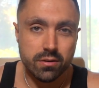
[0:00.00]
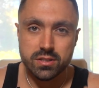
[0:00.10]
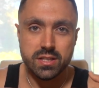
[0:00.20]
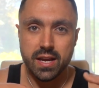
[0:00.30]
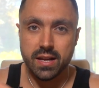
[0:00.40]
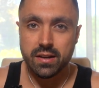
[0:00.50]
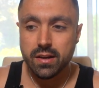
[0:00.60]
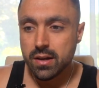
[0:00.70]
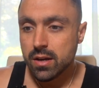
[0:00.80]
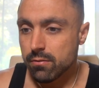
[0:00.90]
and I was saying
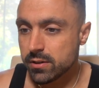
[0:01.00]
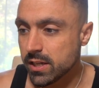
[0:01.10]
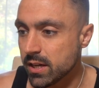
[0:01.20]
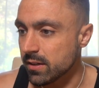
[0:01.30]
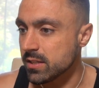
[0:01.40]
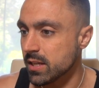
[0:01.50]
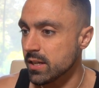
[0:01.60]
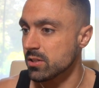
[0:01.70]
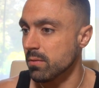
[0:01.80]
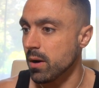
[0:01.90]
ridiculous
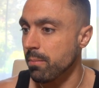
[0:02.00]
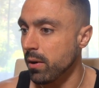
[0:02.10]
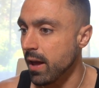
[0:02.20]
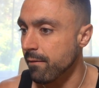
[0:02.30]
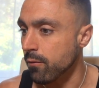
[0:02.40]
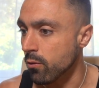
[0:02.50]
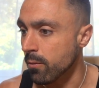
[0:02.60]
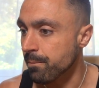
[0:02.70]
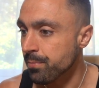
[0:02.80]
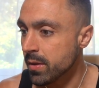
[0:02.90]
things on my
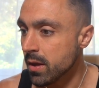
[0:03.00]
platform.